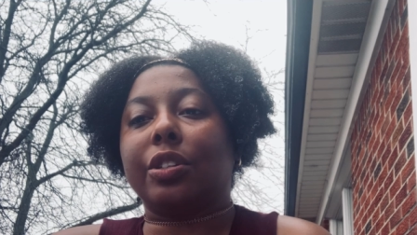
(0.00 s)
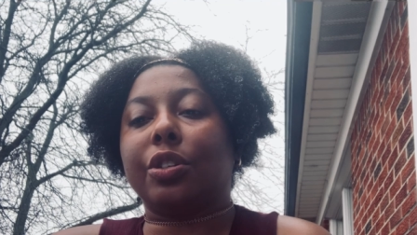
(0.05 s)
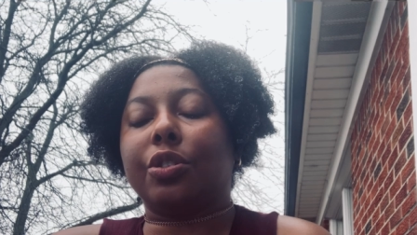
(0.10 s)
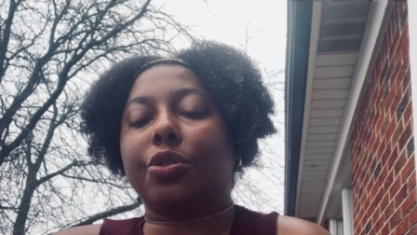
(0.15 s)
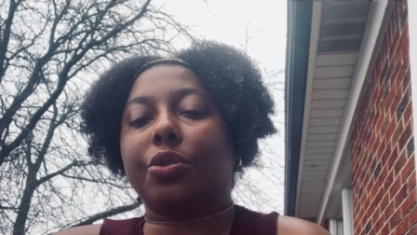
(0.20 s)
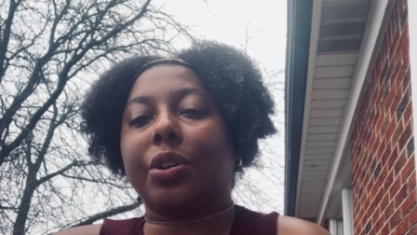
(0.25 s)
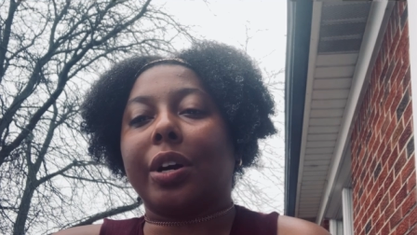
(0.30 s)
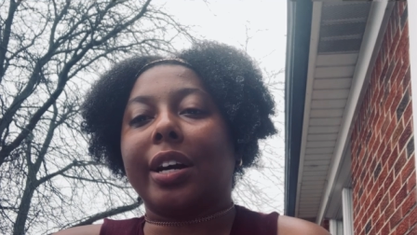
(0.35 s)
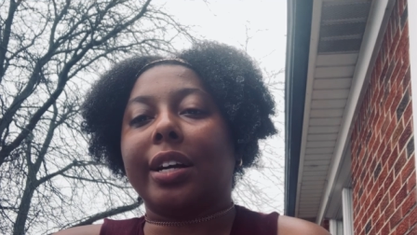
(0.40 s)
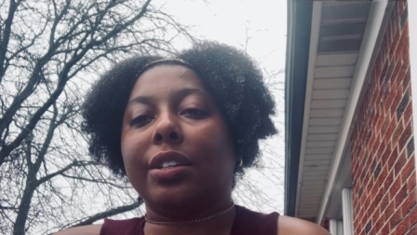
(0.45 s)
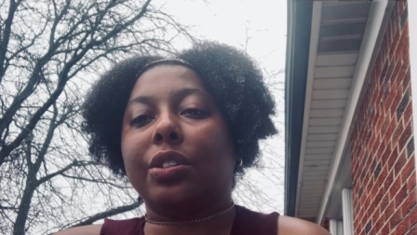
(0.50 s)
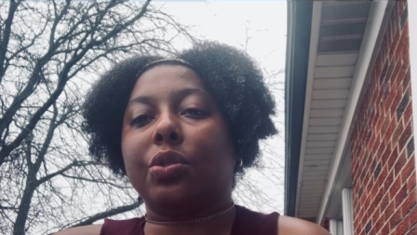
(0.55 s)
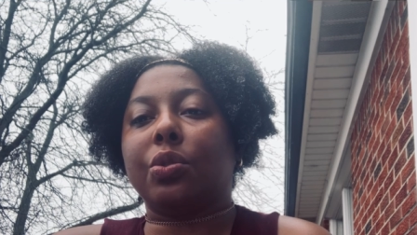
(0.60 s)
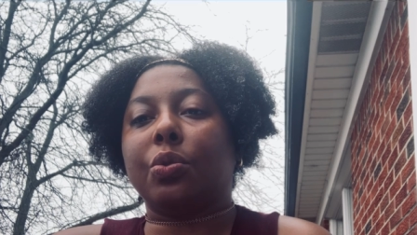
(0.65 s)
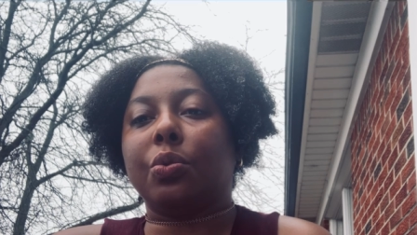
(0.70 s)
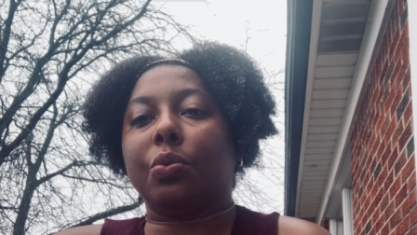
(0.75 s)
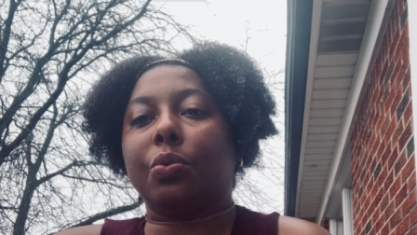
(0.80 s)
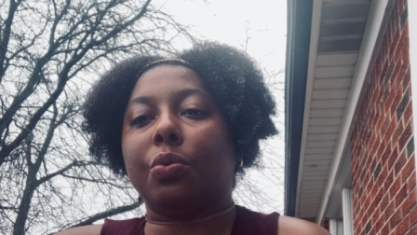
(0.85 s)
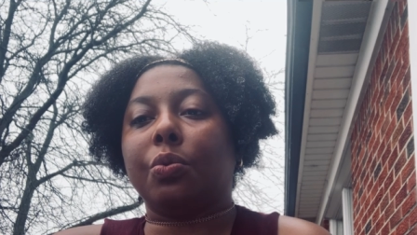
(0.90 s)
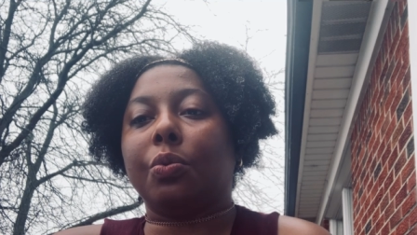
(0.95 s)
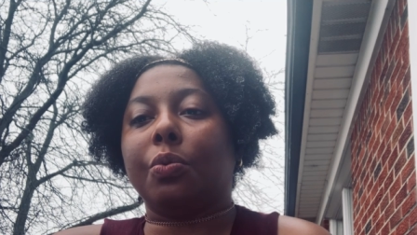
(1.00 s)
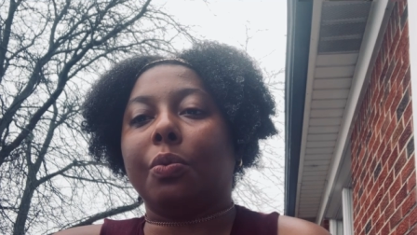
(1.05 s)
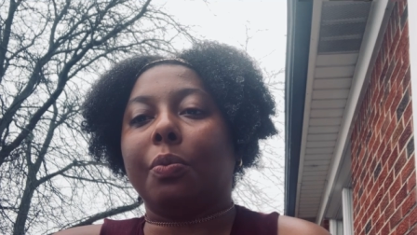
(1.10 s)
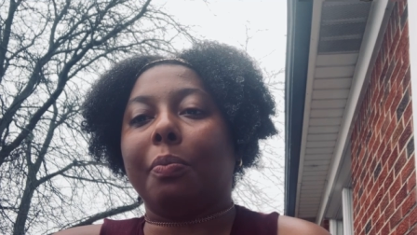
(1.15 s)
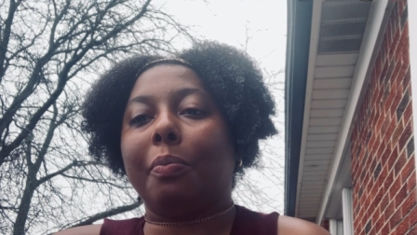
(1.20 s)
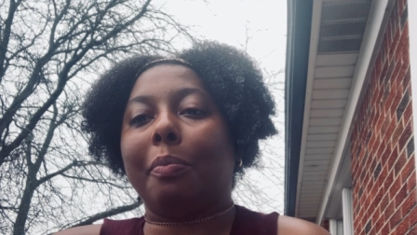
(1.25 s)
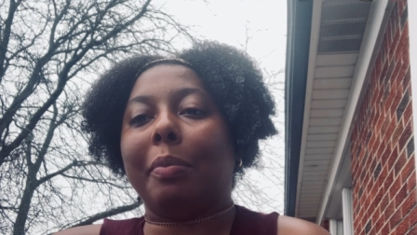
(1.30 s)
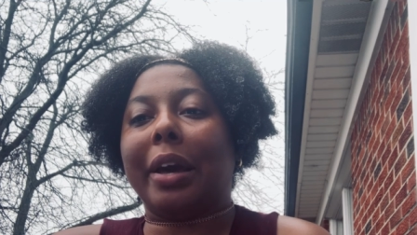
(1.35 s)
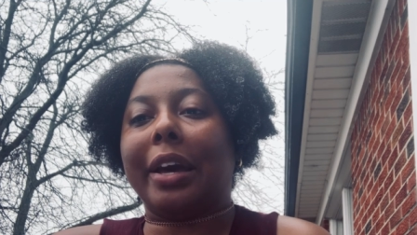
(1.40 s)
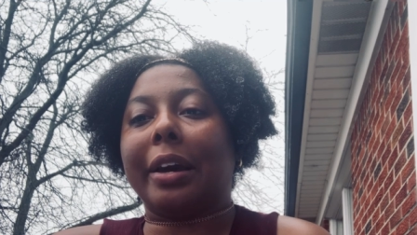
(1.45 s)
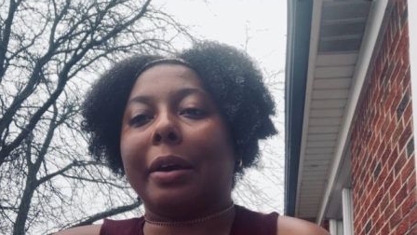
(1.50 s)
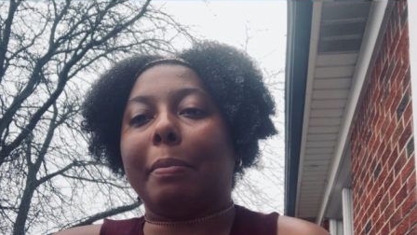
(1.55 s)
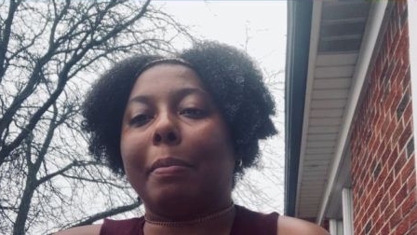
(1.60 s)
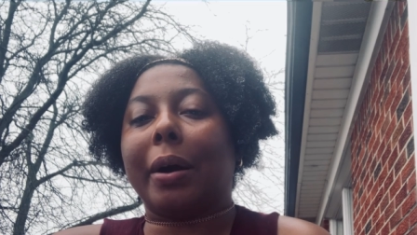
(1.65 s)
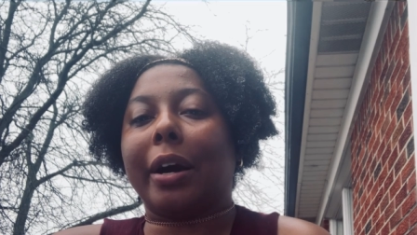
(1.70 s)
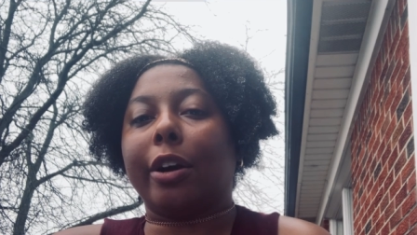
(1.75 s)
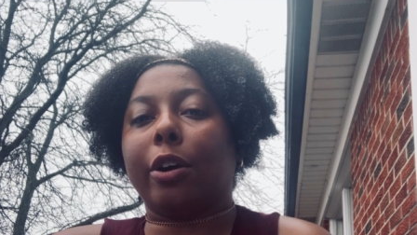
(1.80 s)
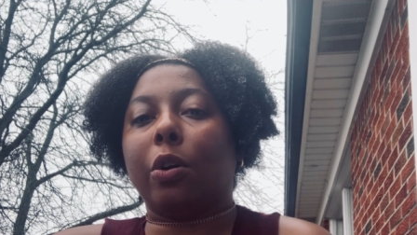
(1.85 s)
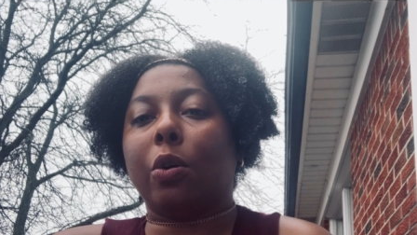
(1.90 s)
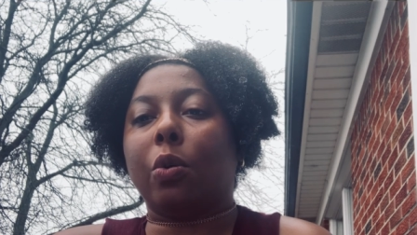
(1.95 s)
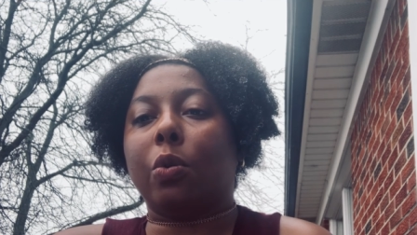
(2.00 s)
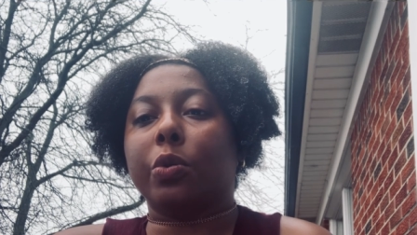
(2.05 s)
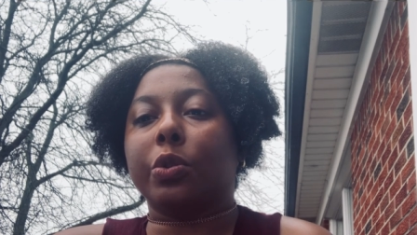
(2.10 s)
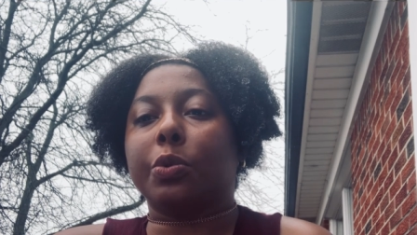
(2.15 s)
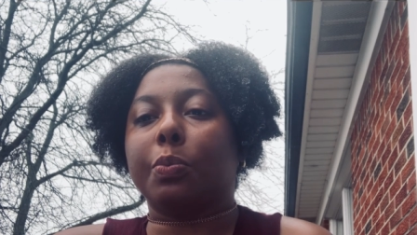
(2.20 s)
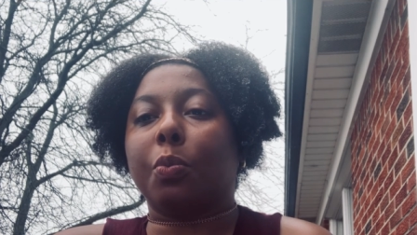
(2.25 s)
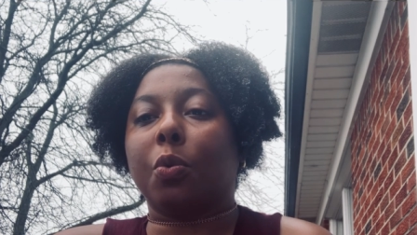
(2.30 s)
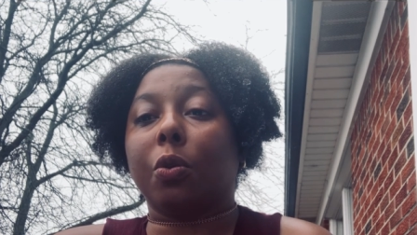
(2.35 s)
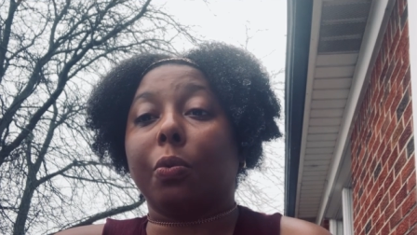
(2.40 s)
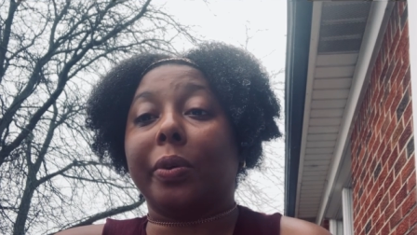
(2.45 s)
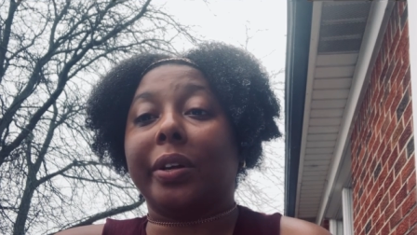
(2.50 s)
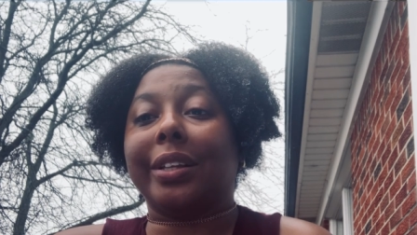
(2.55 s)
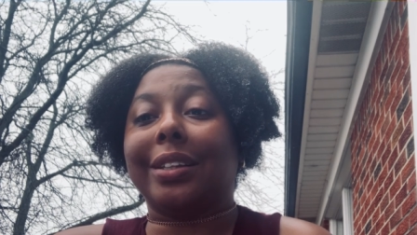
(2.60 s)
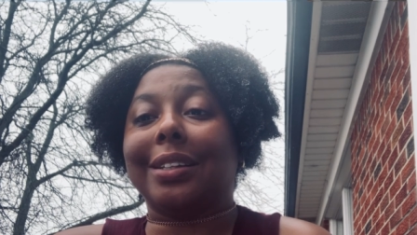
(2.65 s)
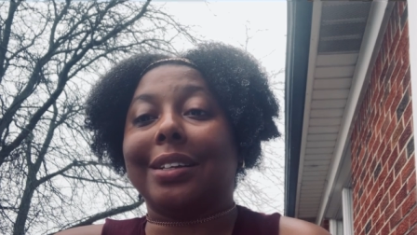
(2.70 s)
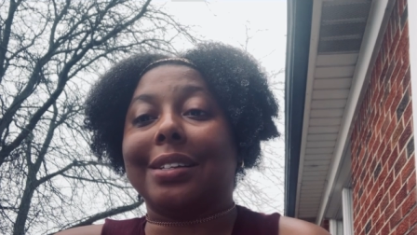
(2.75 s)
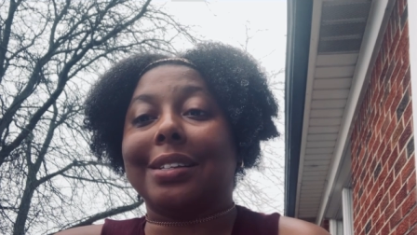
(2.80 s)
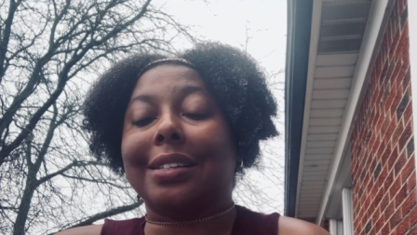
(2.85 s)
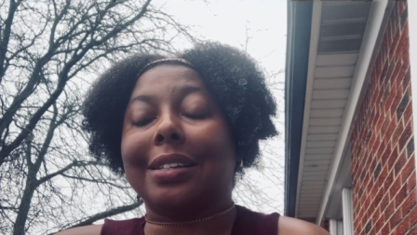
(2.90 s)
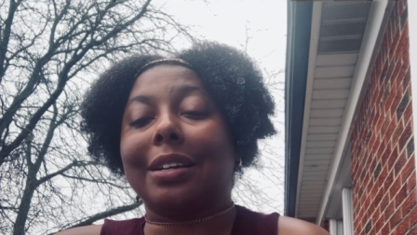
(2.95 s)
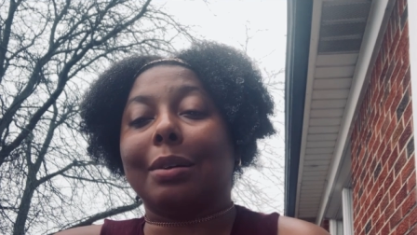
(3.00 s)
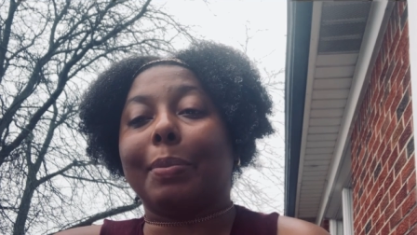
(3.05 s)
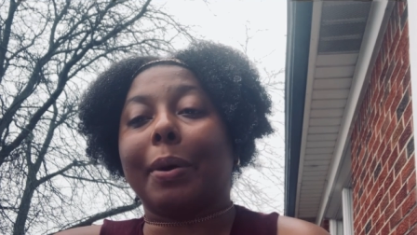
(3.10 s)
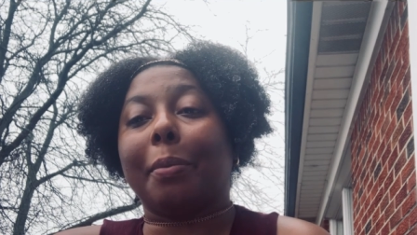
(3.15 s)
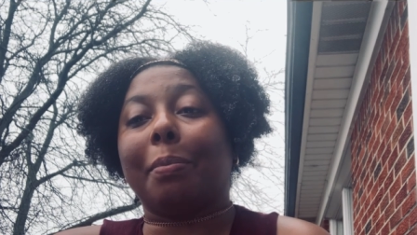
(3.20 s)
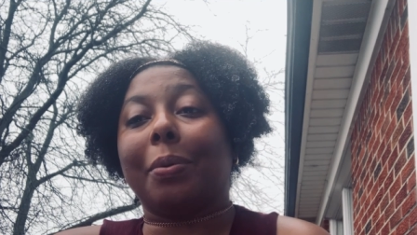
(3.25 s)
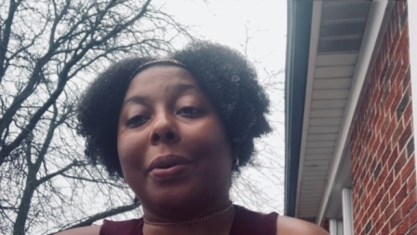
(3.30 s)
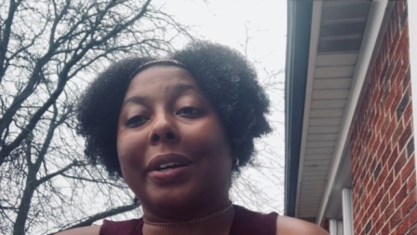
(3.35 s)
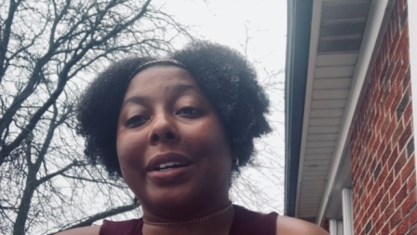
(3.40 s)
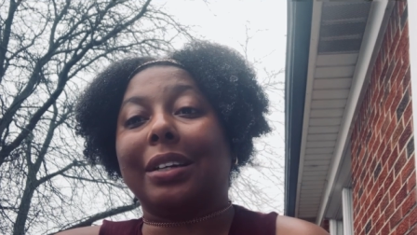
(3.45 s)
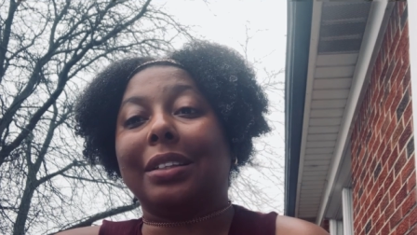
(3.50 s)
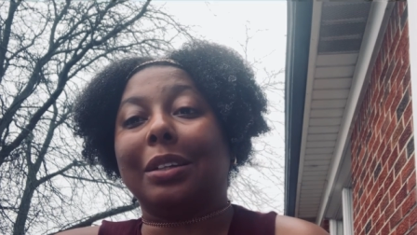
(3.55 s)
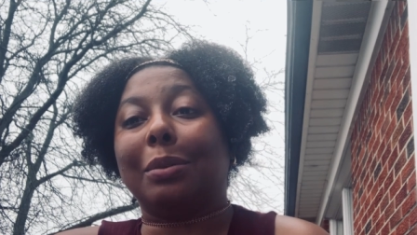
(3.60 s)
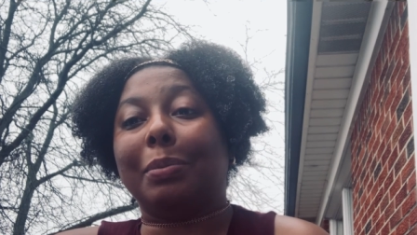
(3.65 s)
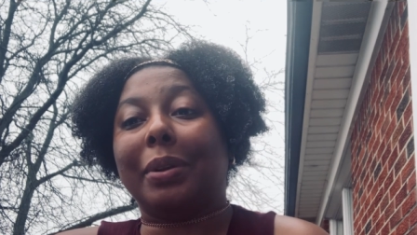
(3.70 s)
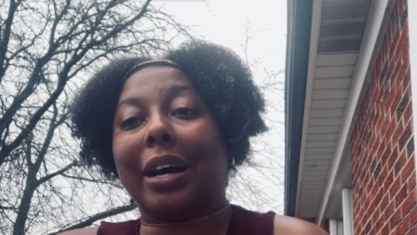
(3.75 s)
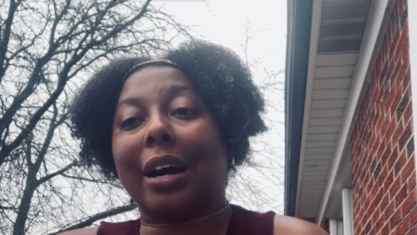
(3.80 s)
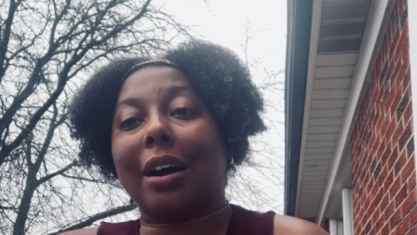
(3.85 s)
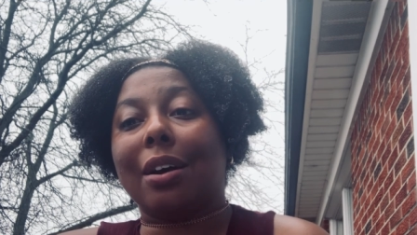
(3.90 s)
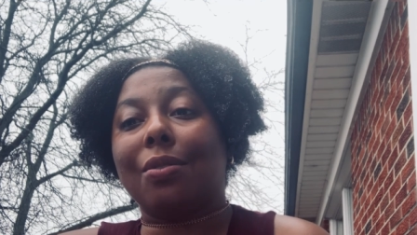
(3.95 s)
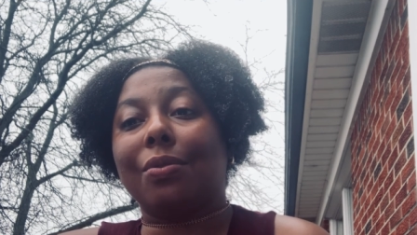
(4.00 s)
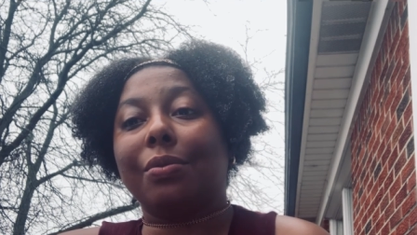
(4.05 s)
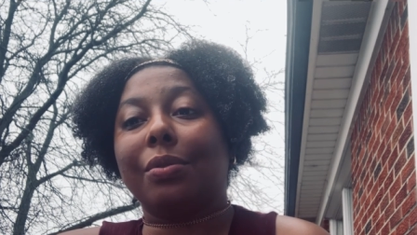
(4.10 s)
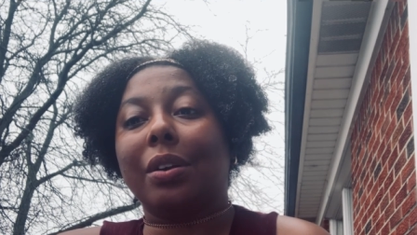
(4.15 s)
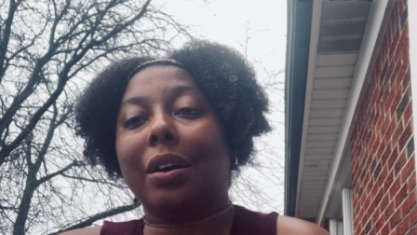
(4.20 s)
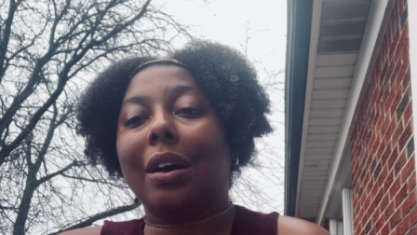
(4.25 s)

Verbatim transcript: trying to make my goals more realistic by breaking them down